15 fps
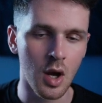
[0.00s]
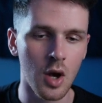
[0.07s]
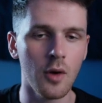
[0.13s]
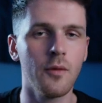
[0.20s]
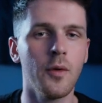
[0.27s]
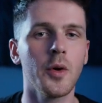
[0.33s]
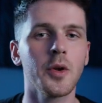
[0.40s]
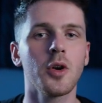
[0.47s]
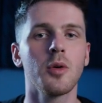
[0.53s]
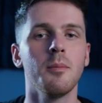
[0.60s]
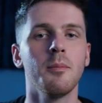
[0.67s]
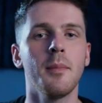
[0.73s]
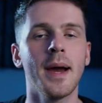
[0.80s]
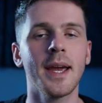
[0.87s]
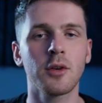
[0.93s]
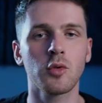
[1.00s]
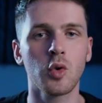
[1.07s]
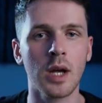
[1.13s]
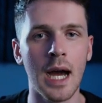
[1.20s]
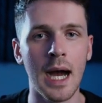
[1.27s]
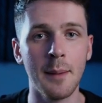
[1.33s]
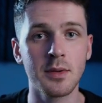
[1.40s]
for your micro
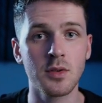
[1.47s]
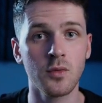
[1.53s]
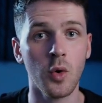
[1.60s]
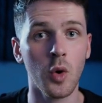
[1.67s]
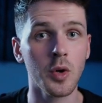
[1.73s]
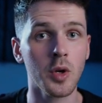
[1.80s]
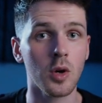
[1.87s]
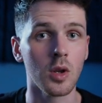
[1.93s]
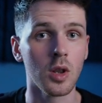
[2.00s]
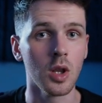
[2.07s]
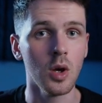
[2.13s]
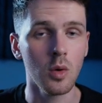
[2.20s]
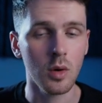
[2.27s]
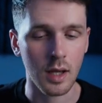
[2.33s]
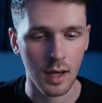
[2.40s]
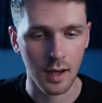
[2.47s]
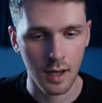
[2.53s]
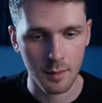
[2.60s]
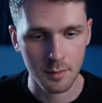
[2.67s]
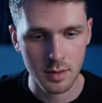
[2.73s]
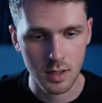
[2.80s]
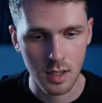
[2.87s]
caps, for your low
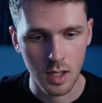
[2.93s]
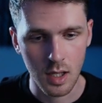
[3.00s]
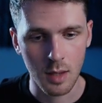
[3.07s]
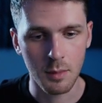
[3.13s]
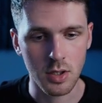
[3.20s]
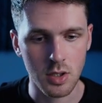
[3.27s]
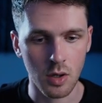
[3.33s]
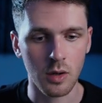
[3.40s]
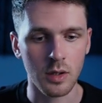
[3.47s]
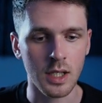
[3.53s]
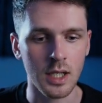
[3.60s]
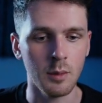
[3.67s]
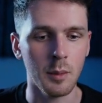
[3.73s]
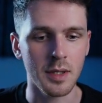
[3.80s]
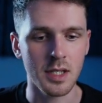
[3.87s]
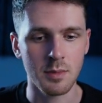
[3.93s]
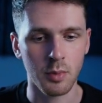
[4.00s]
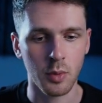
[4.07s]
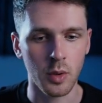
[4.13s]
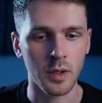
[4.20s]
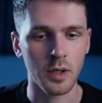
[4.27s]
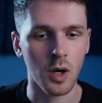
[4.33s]
caps. Majority will be
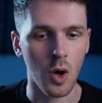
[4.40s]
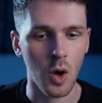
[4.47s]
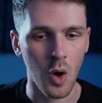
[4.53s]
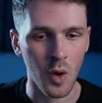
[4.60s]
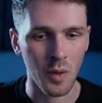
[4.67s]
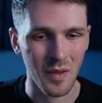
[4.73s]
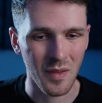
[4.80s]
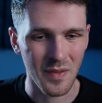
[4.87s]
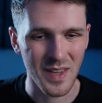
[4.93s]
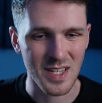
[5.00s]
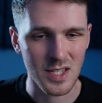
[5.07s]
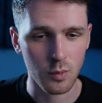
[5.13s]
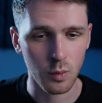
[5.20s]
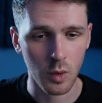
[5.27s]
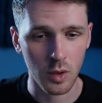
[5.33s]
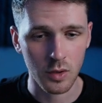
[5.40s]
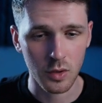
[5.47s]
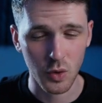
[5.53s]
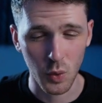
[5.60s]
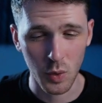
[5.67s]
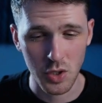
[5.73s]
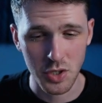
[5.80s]
supported on this wallet. Go
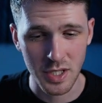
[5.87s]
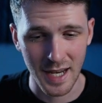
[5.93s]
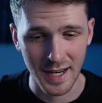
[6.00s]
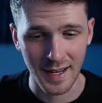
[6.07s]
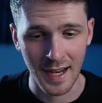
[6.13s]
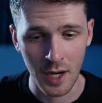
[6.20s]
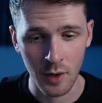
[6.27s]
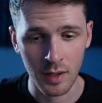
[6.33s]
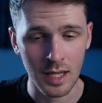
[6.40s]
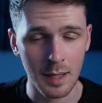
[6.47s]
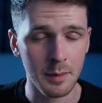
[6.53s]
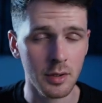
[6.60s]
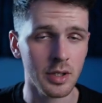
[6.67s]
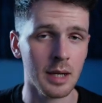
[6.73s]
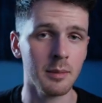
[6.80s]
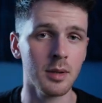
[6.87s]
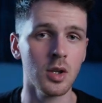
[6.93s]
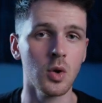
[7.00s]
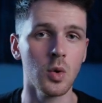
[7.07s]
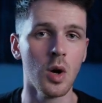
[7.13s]
and check it out and let me know down below